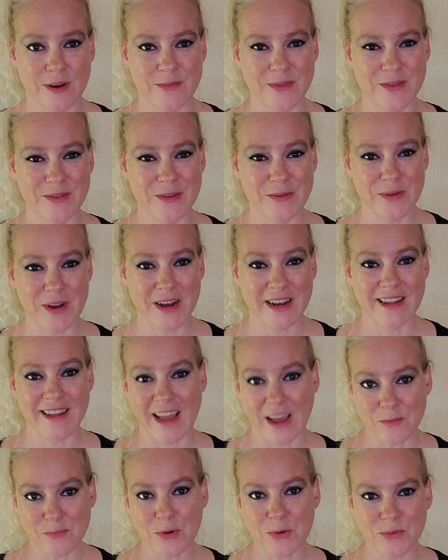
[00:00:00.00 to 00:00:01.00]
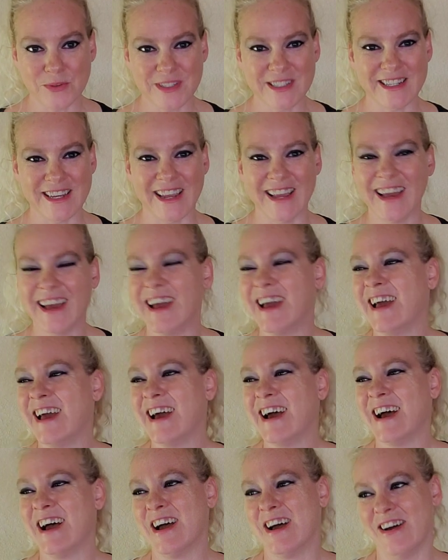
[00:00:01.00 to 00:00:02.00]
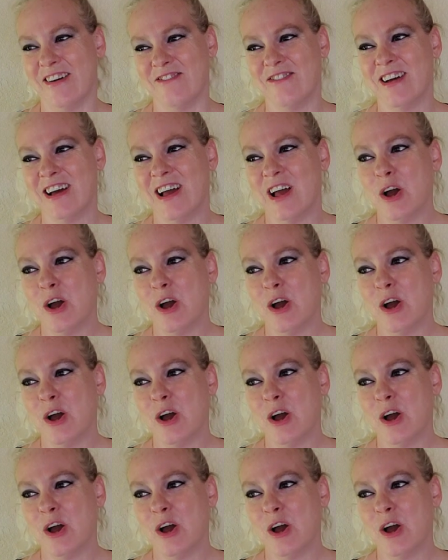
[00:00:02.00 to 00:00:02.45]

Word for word: I'm even ready yet, but we'll see. Um,